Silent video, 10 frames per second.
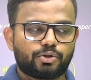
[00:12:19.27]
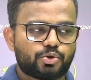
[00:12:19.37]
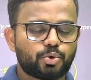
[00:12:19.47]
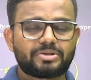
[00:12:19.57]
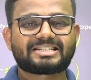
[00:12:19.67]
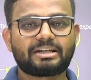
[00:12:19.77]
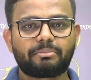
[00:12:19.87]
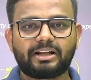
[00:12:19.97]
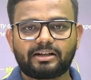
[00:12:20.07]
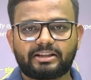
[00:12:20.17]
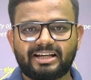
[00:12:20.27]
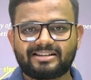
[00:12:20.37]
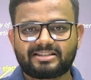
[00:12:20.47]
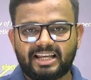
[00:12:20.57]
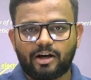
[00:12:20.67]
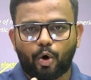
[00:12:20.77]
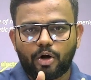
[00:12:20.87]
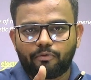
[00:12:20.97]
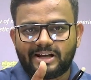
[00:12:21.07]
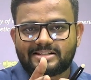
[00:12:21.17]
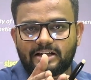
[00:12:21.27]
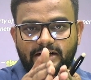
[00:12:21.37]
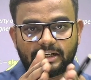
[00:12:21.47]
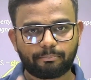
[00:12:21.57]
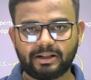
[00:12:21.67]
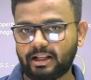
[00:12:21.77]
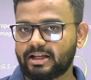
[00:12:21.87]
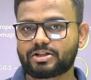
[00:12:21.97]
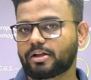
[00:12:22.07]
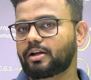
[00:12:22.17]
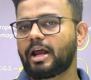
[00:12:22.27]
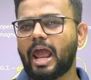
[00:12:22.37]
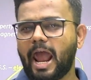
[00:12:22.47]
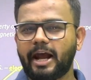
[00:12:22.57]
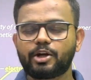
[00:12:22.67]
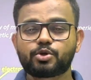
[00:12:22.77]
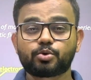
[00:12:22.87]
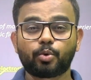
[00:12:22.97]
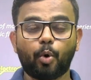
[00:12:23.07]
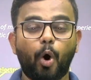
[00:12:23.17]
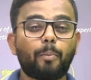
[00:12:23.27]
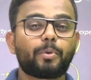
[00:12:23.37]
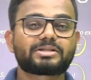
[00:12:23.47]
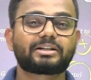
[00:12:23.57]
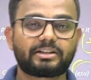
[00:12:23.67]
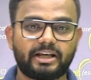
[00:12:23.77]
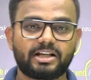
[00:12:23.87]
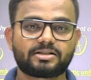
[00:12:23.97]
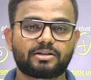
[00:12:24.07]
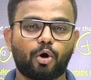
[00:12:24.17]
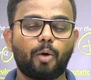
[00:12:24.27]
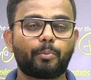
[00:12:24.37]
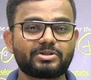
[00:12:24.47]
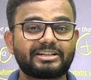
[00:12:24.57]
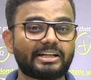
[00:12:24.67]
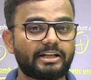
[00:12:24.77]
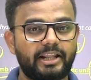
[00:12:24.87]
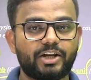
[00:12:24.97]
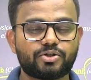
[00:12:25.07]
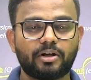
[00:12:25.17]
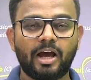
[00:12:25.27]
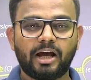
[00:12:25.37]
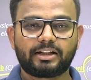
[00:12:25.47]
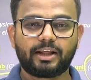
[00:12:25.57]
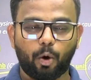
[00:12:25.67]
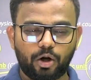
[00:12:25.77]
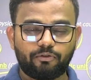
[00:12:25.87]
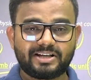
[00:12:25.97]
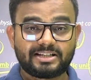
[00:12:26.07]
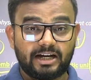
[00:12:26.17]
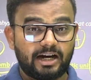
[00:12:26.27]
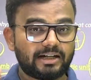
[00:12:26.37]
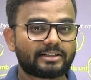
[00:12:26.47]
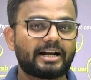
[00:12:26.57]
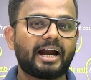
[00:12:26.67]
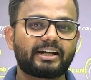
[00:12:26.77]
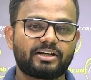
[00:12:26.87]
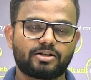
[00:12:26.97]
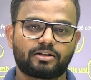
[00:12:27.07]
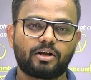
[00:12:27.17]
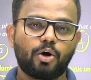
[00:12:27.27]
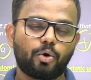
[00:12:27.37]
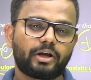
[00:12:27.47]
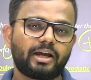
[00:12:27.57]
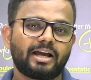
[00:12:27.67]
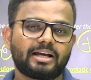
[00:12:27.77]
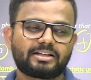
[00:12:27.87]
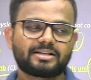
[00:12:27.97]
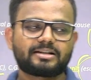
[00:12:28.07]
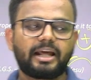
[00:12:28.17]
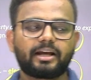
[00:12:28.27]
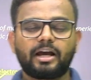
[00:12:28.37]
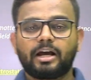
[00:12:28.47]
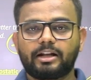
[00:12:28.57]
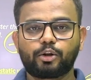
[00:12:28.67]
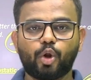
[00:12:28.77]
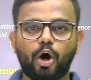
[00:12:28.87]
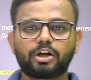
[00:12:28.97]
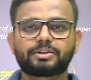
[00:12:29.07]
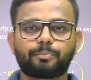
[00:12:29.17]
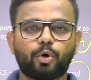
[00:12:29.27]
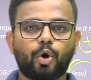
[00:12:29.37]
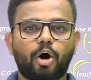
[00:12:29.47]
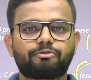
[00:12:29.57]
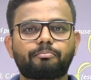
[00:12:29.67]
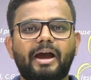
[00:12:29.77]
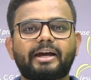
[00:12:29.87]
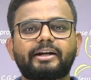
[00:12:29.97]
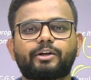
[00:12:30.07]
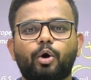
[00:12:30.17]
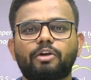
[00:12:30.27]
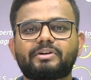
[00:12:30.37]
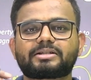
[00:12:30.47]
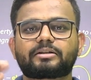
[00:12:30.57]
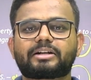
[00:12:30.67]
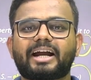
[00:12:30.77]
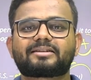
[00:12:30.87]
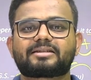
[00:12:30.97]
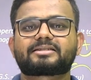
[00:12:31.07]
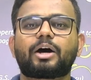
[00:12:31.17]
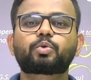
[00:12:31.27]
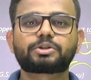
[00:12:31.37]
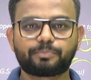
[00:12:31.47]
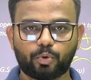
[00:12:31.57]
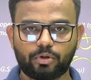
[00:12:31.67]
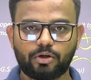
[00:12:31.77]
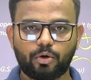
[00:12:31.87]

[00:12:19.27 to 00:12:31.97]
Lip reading: Two similar things, they always repel each other, and two opposite things, opposite in nature, they always attract each other. Okay, just like north pole of magnet always attracts south pole.